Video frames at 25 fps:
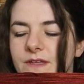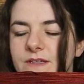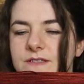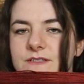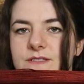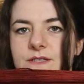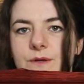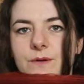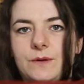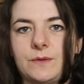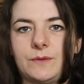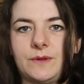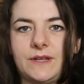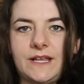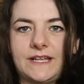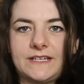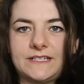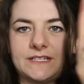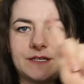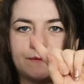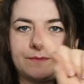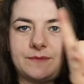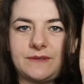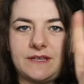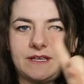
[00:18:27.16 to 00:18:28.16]
so it will
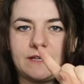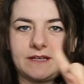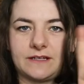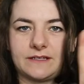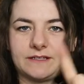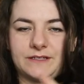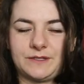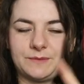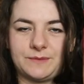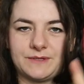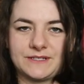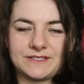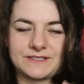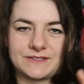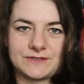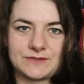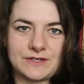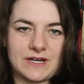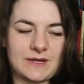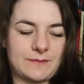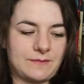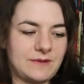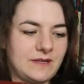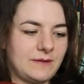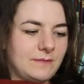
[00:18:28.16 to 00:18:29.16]
end up being a little bit
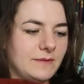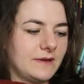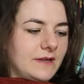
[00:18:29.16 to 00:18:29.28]
stripey,